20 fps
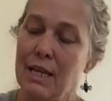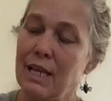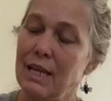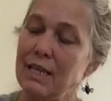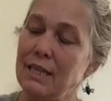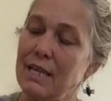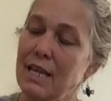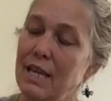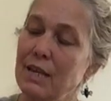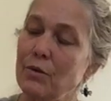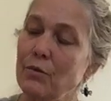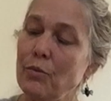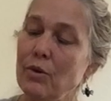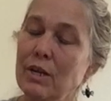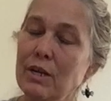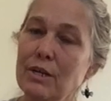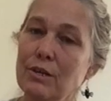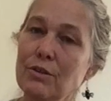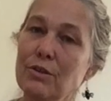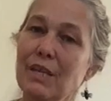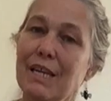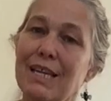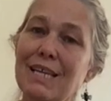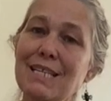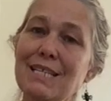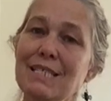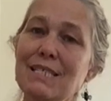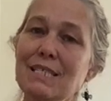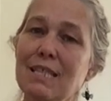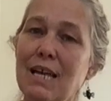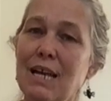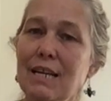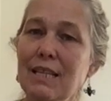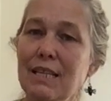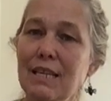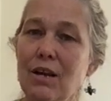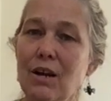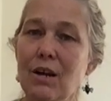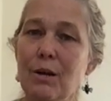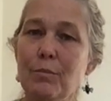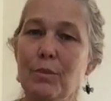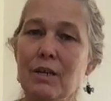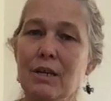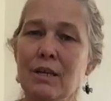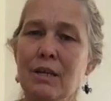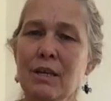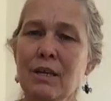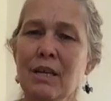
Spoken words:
And then we're going to do the inside of the arm.